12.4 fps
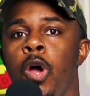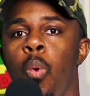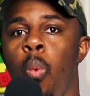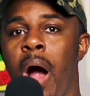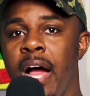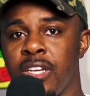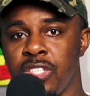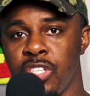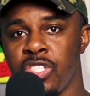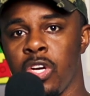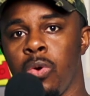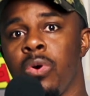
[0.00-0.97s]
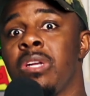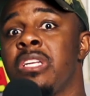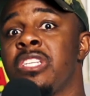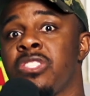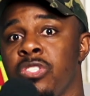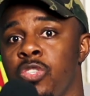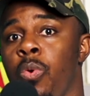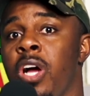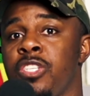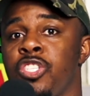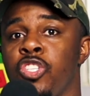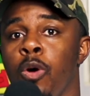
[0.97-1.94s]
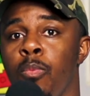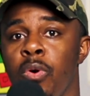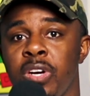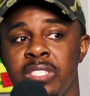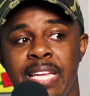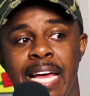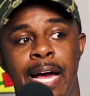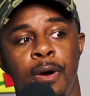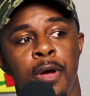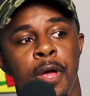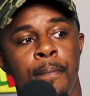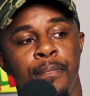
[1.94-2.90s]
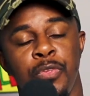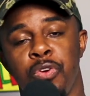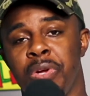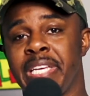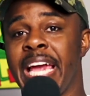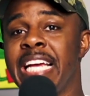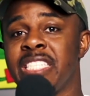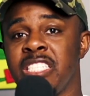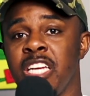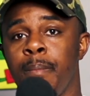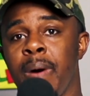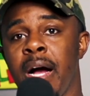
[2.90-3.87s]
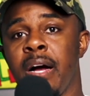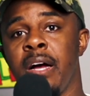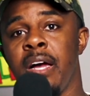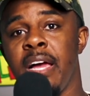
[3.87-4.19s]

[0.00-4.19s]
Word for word: watch the show or listeners to watch the show more because now you're engaging them by